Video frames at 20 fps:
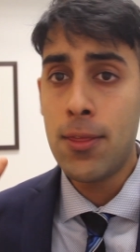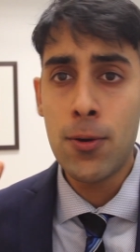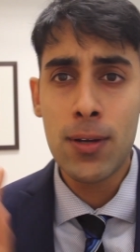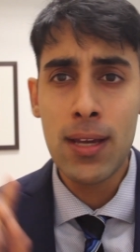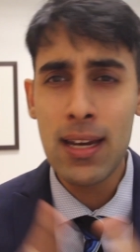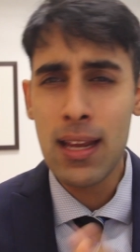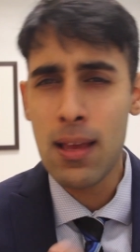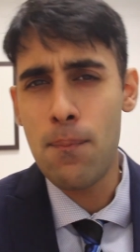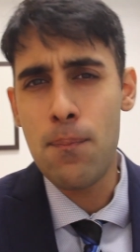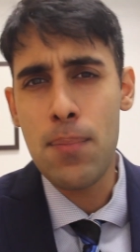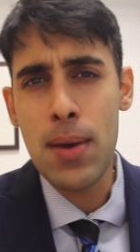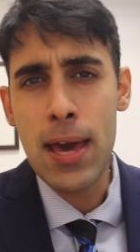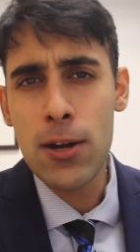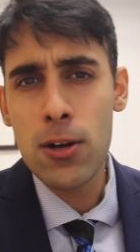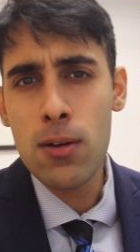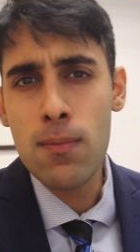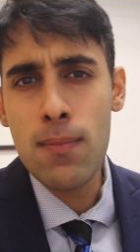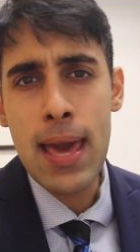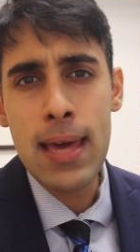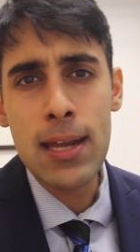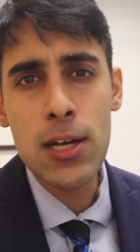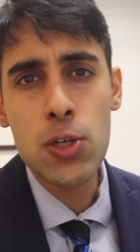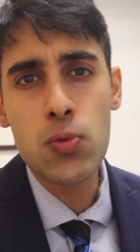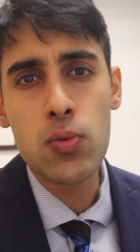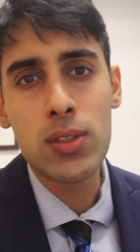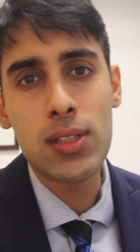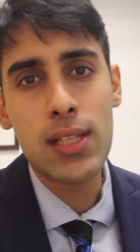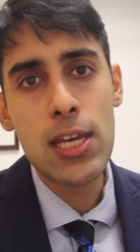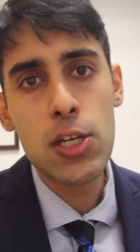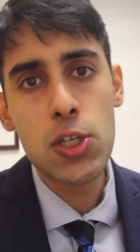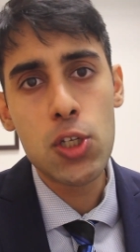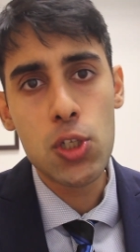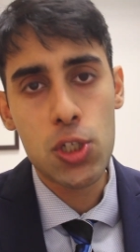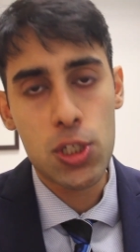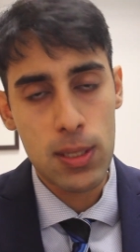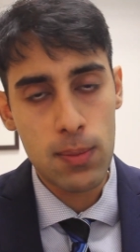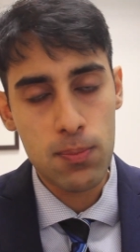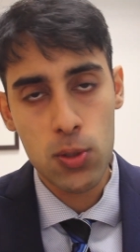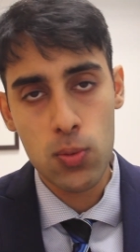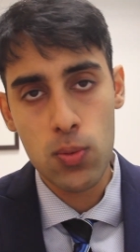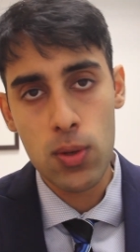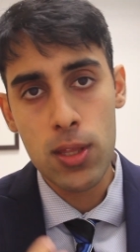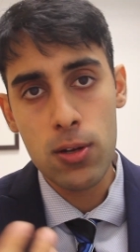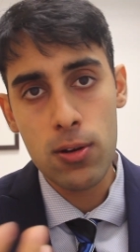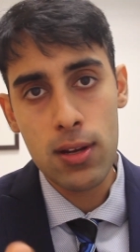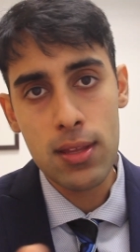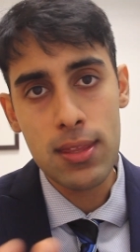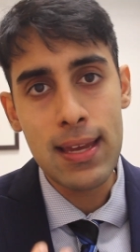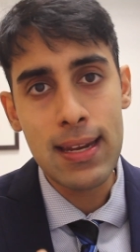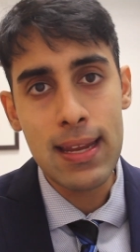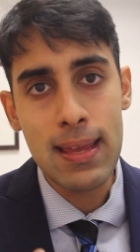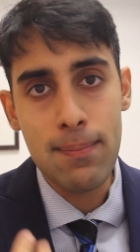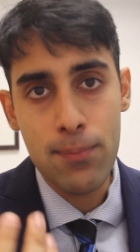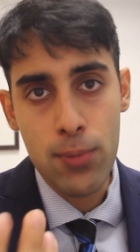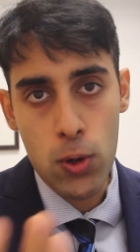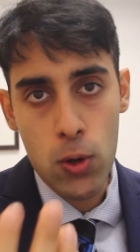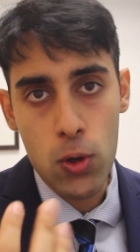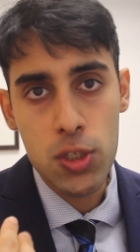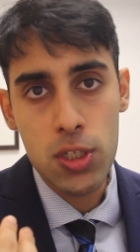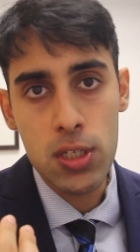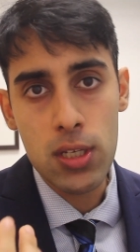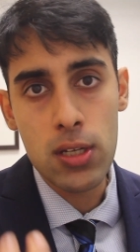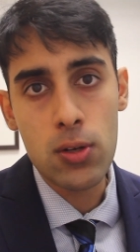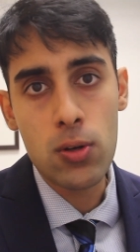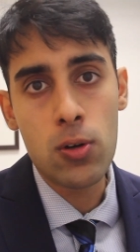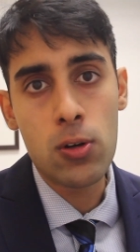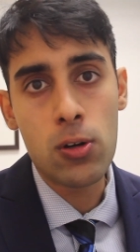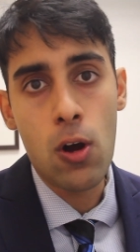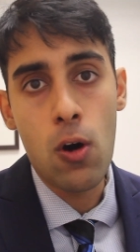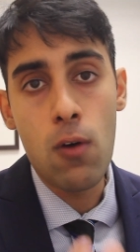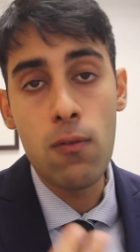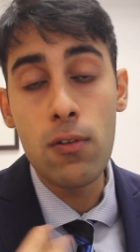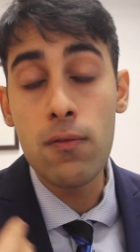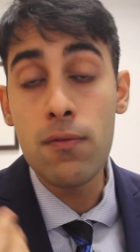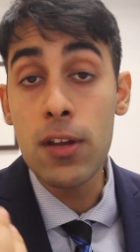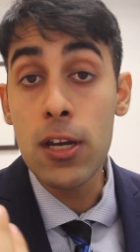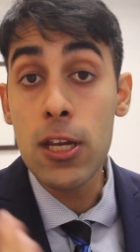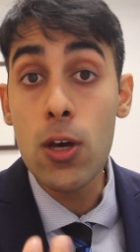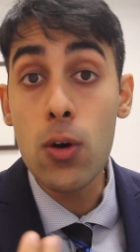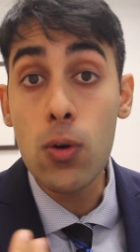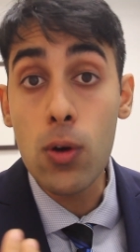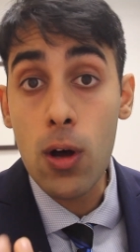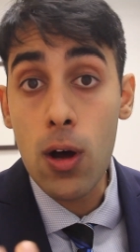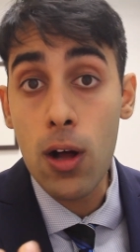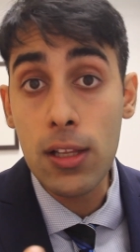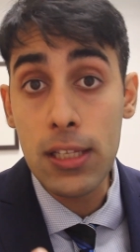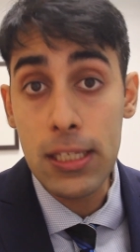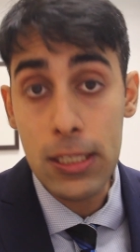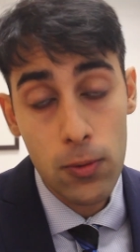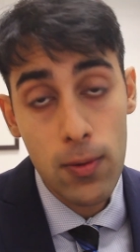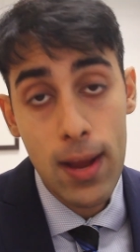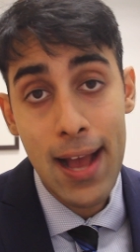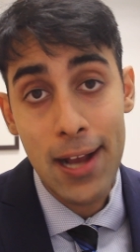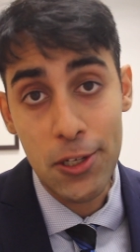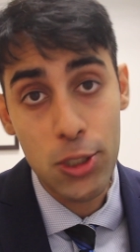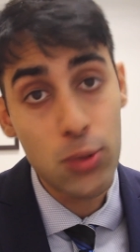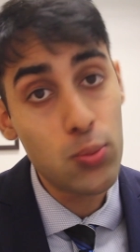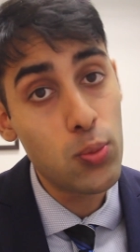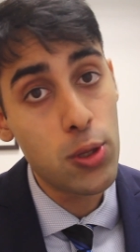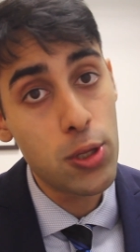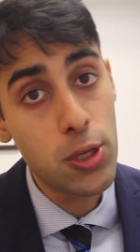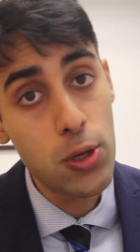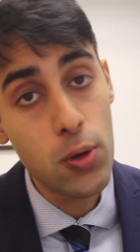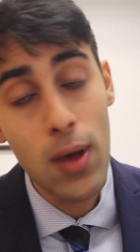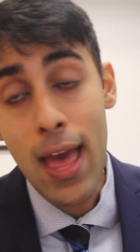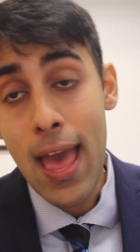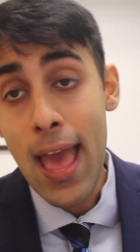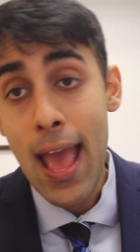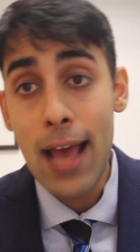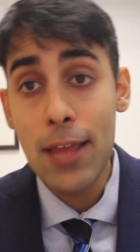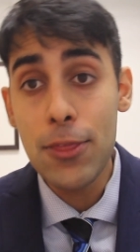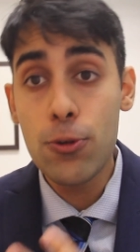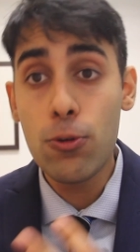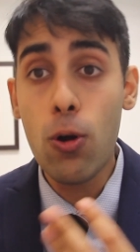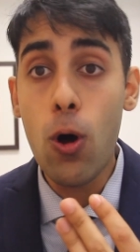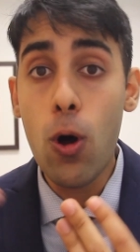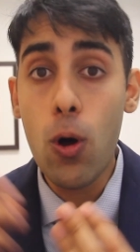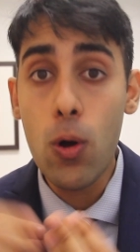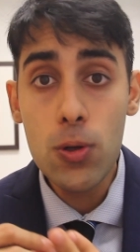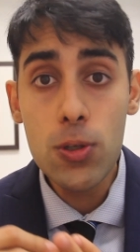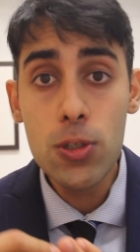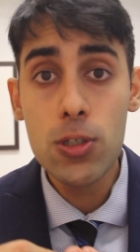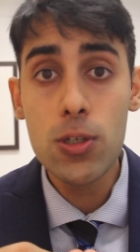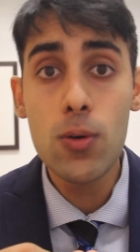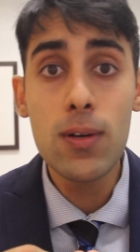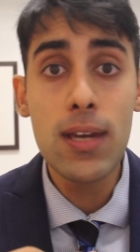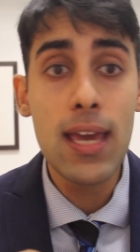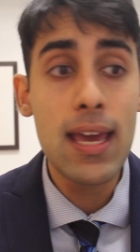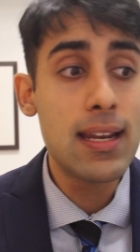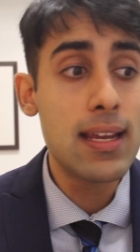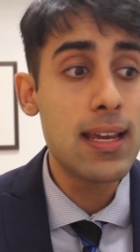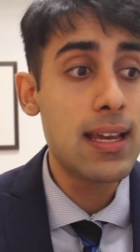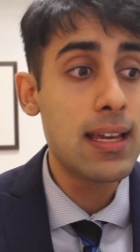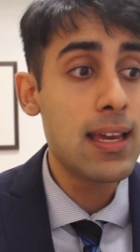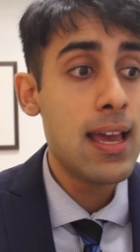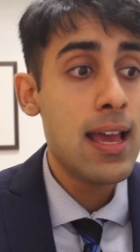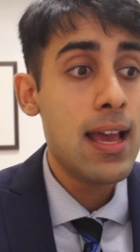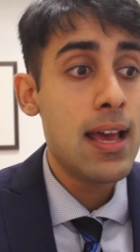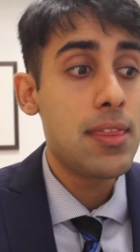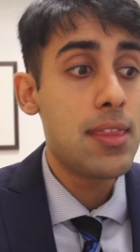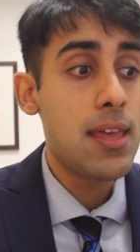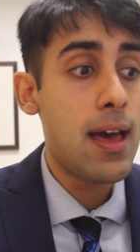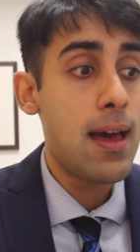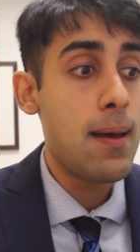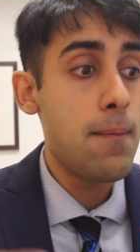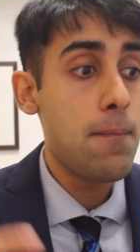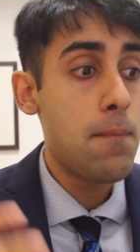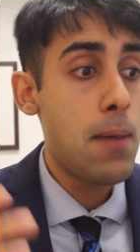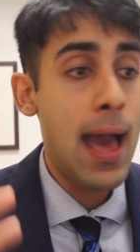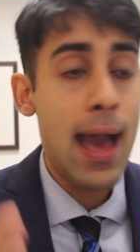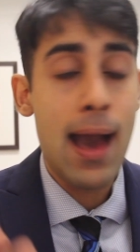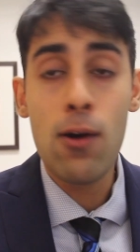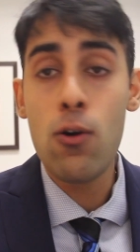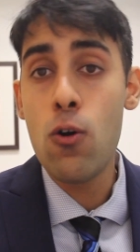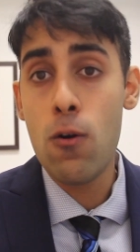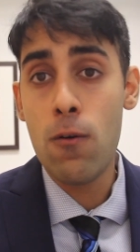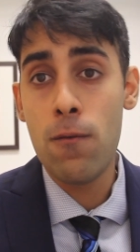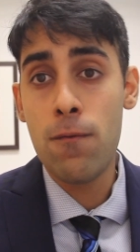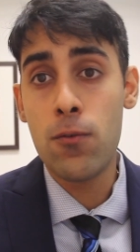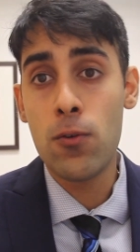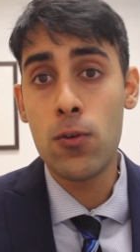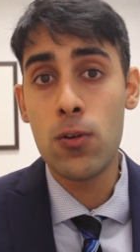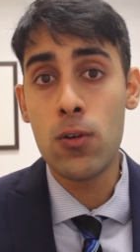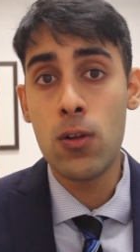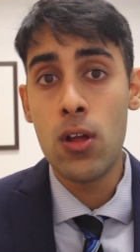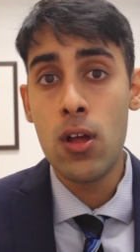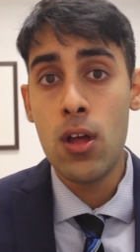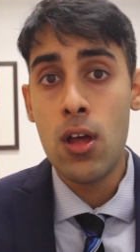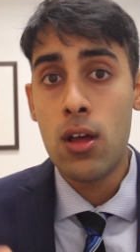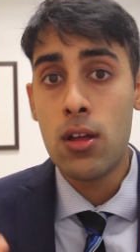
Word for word: They're getting better managed relationships when they're in that in-person or over video call interaction with you. And they're also getting that powerful powerful,